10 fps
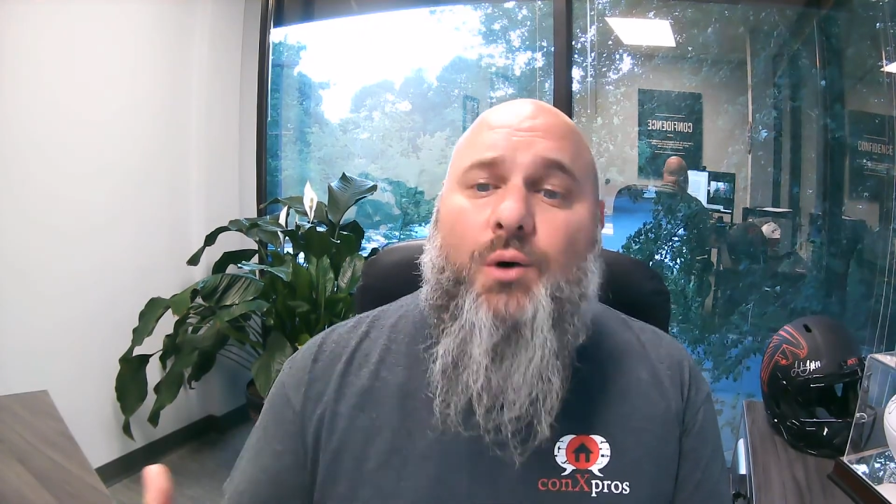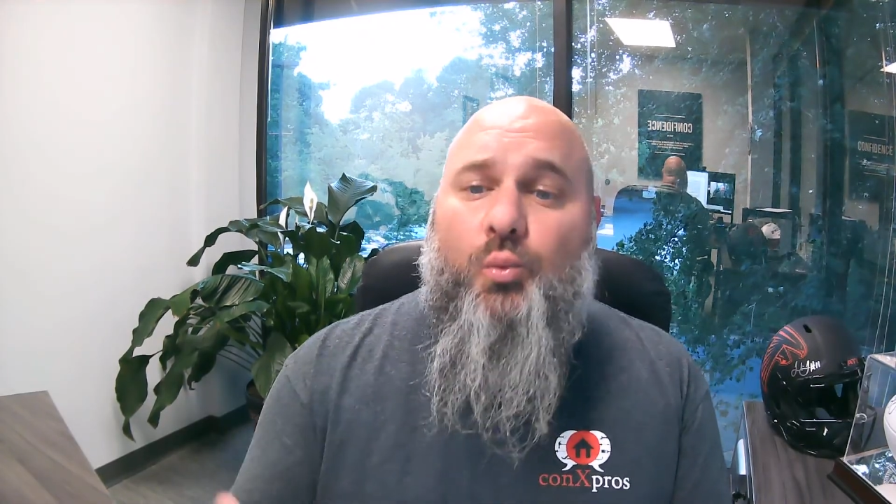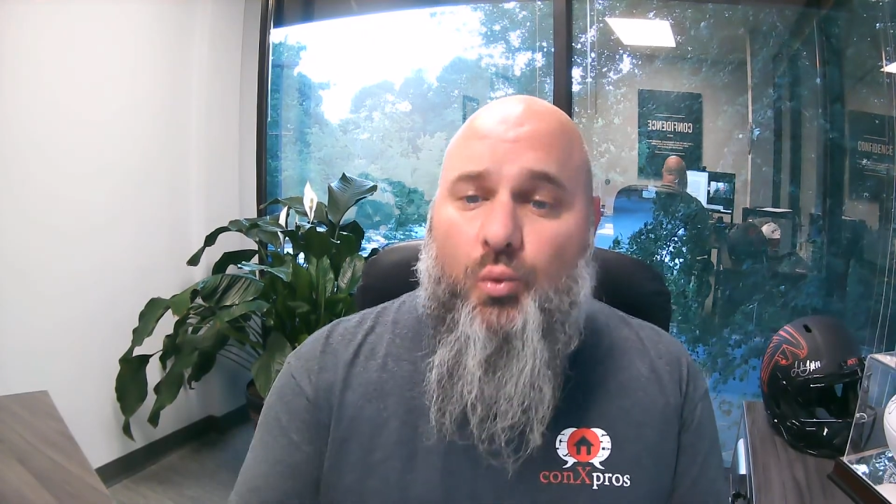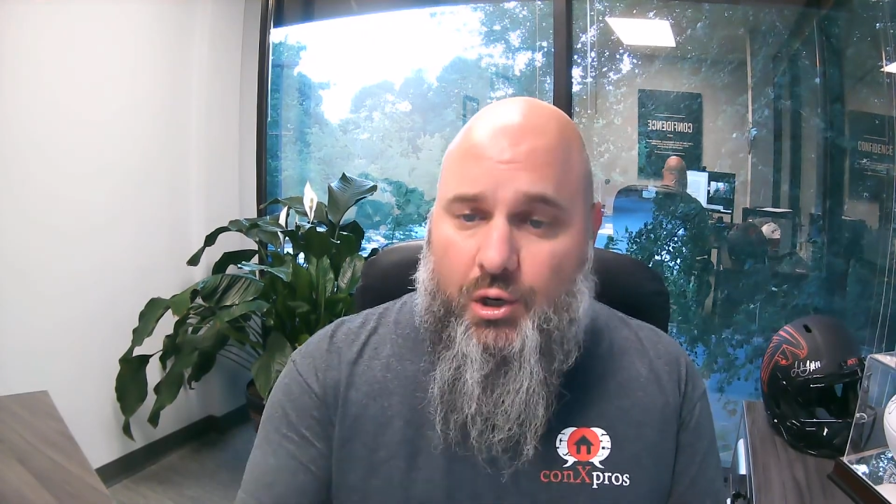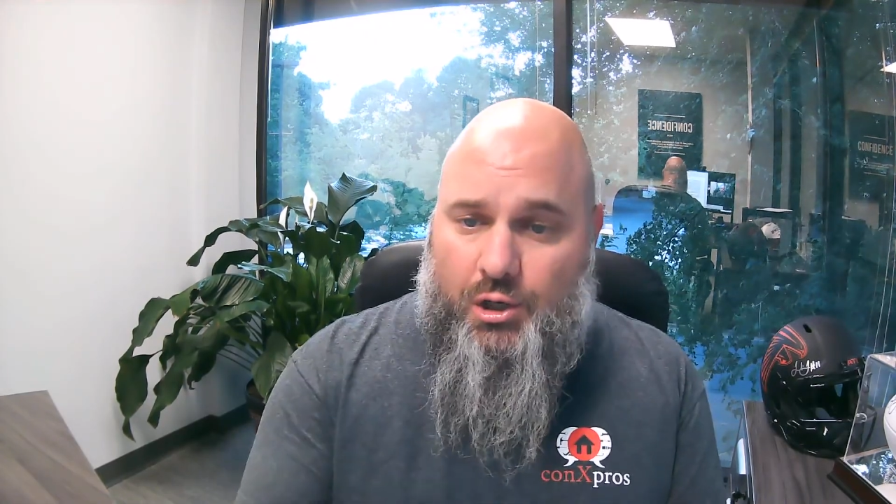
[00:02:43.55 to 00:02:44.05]

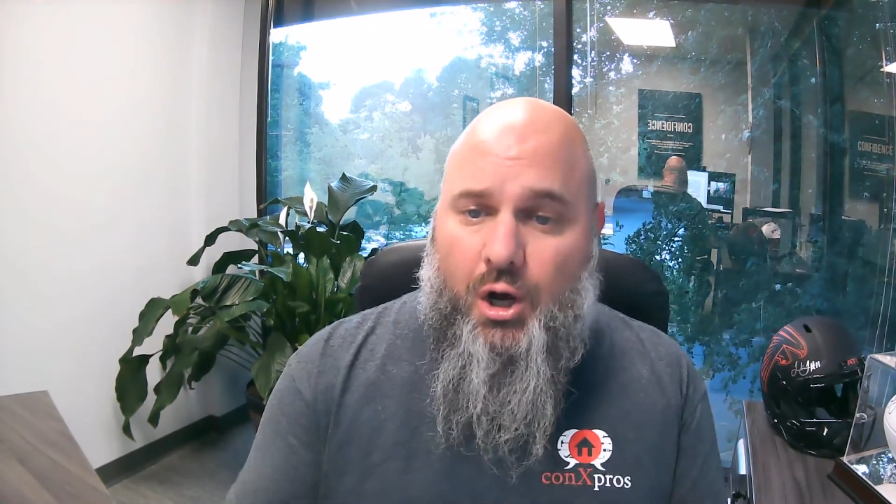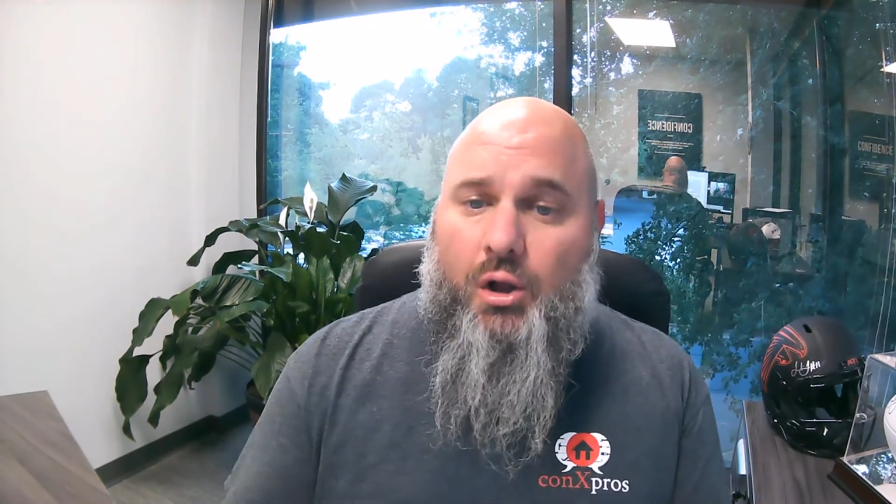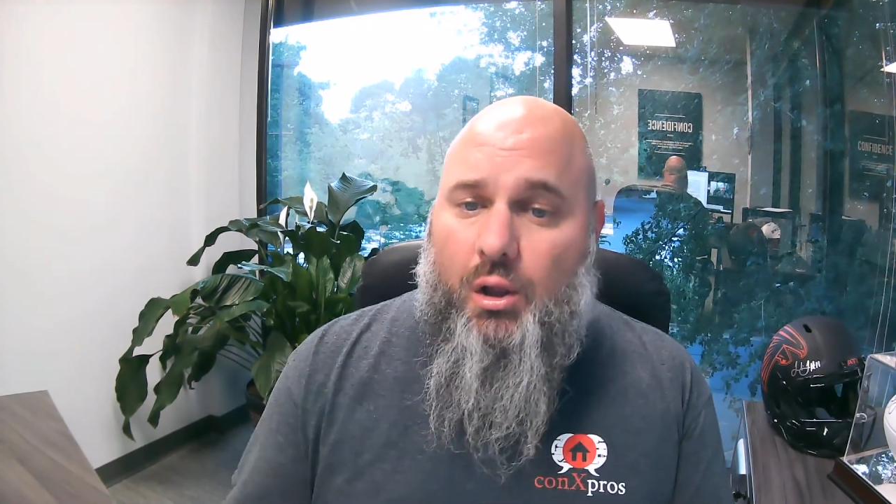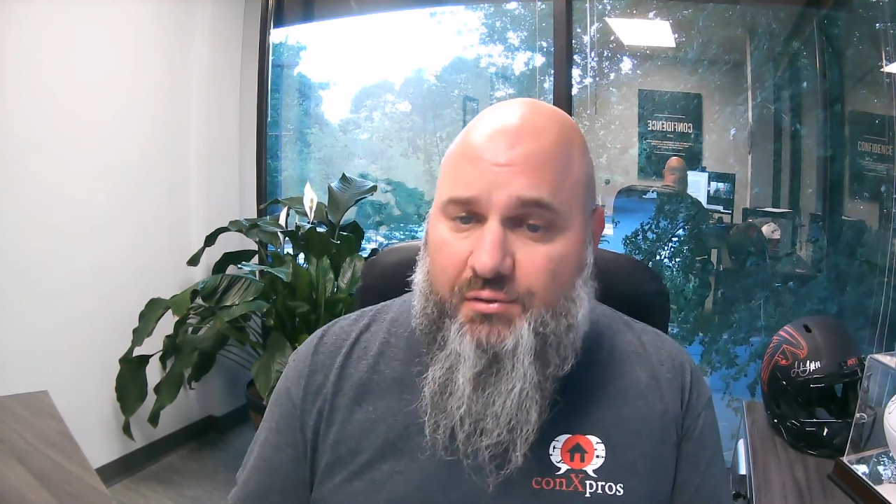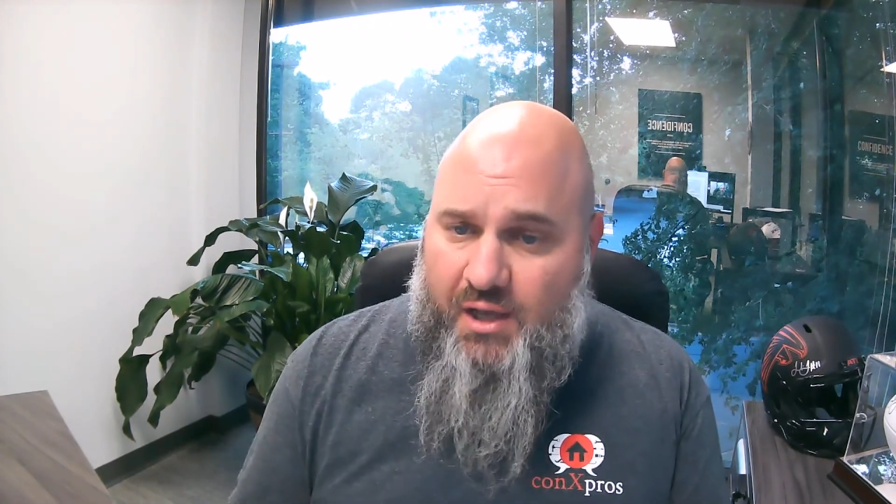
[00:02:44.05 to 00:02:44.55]
1
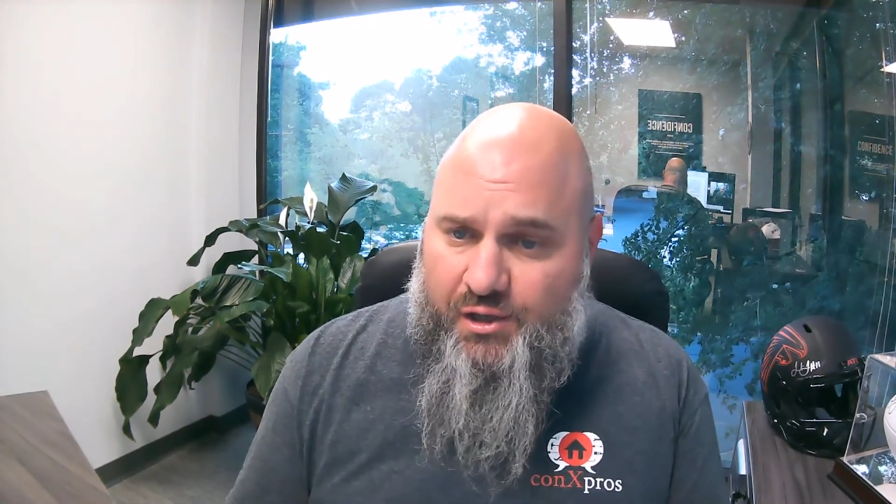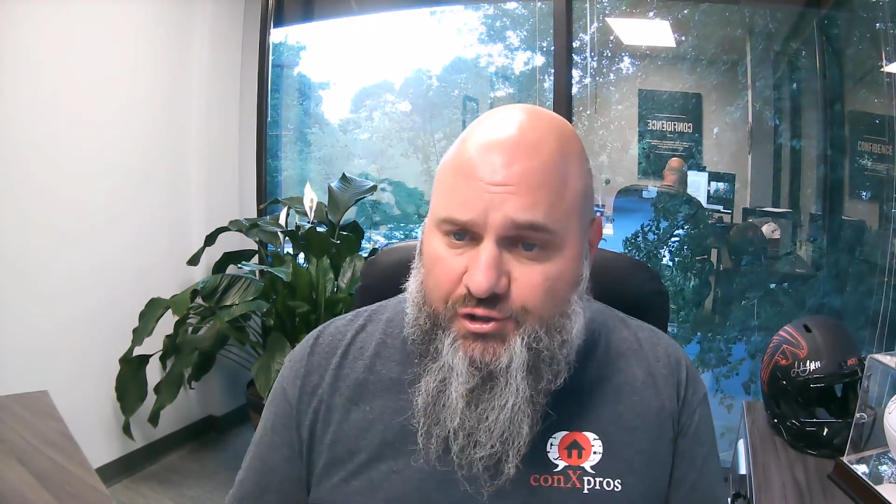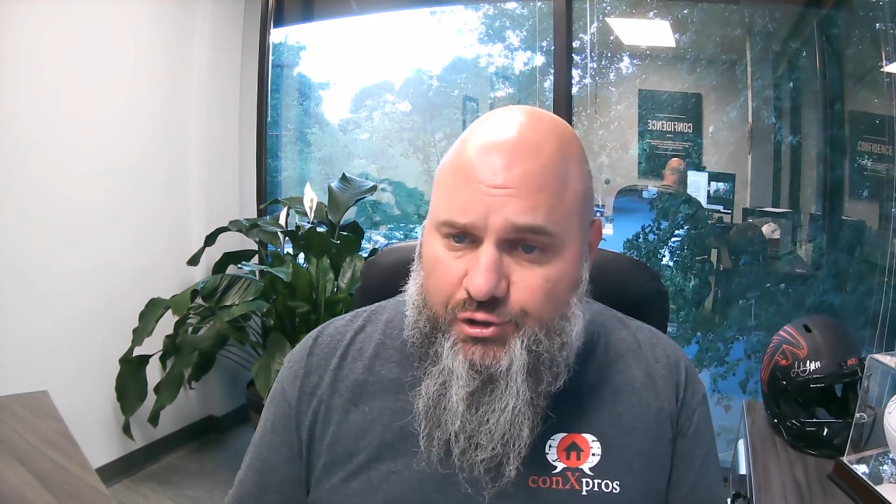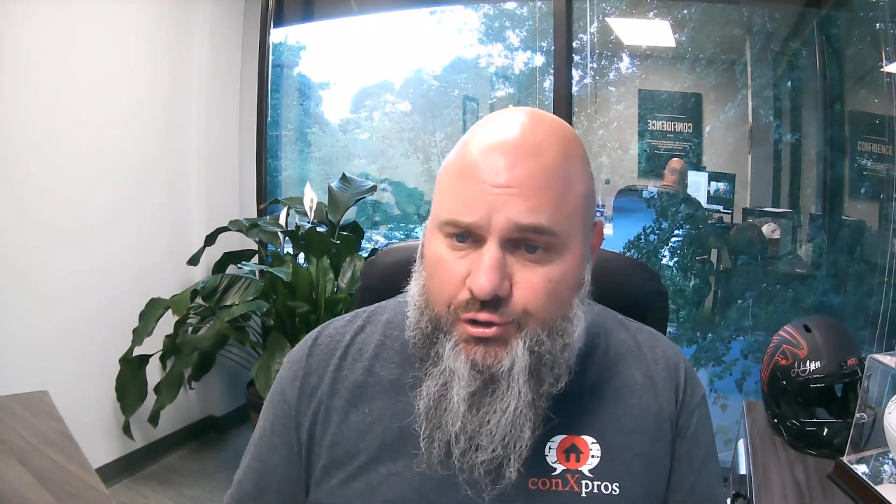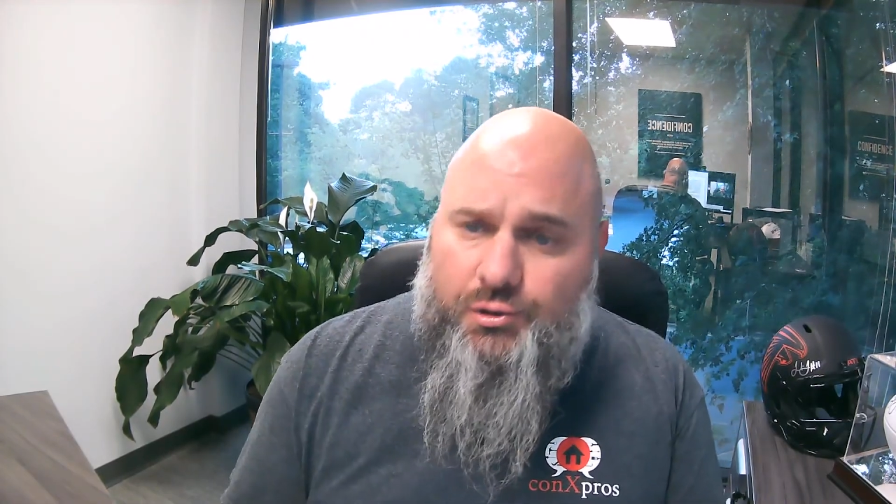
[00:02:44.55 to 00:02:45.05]
call on day
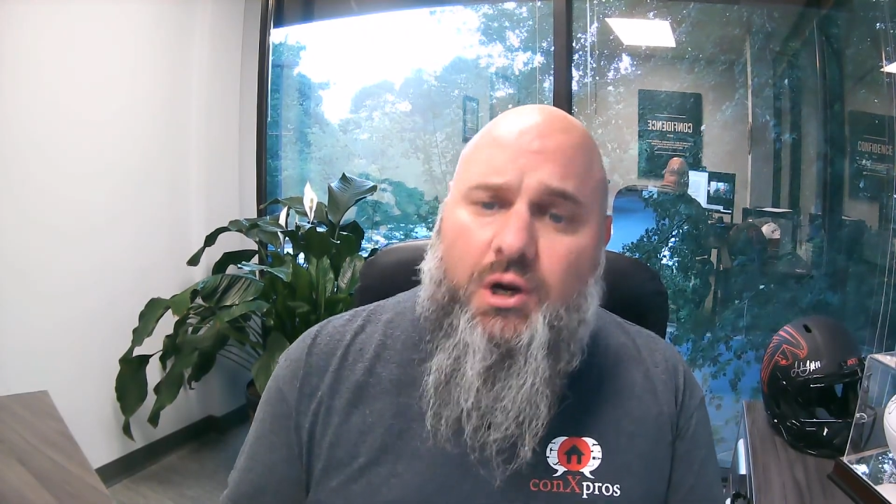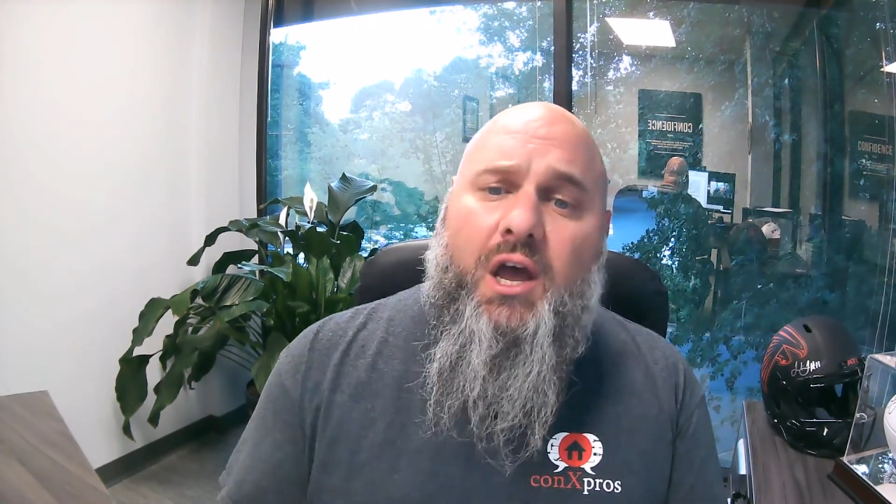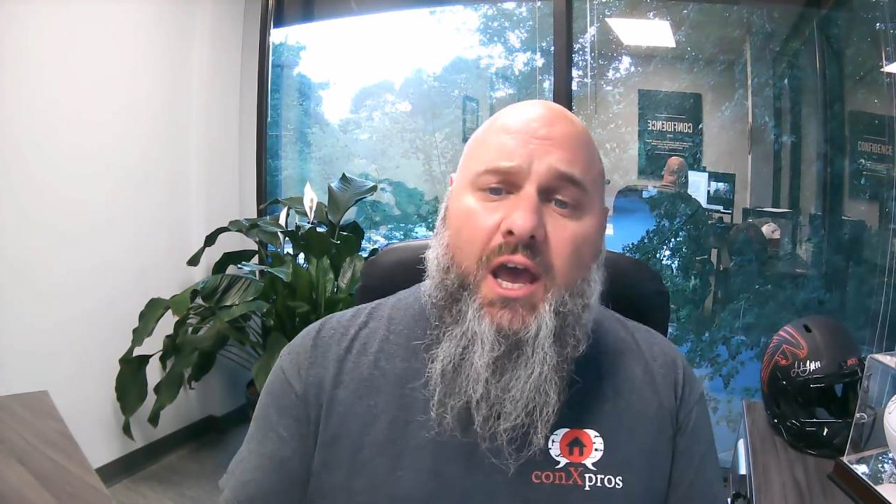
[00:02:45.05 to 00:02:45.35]
2,